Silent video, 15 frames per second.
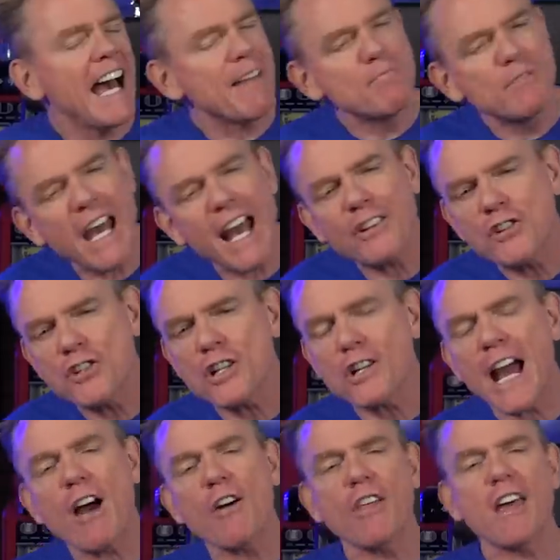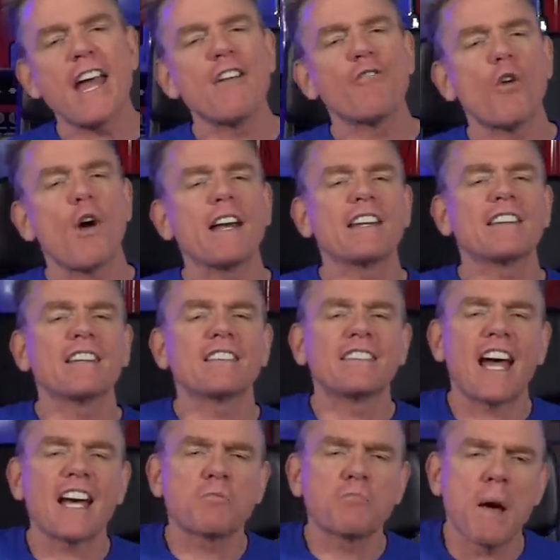I'm not sure how they avoided the
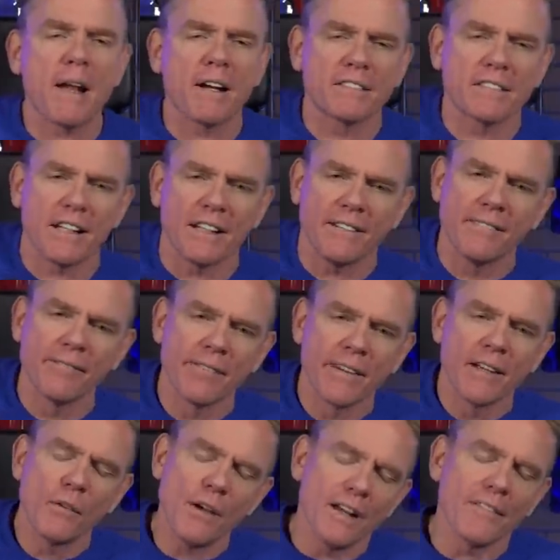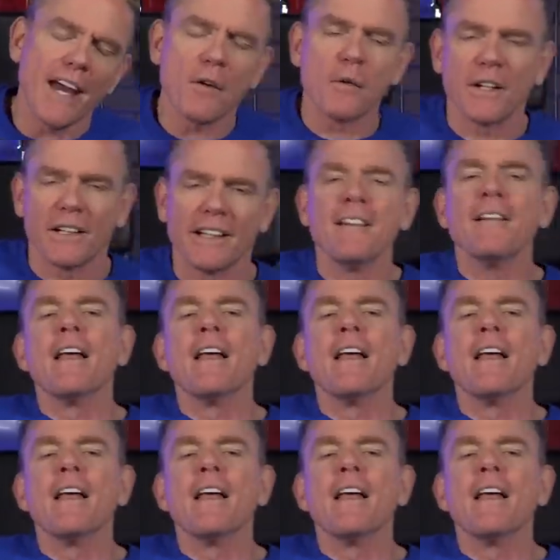death penalty. Well, not really.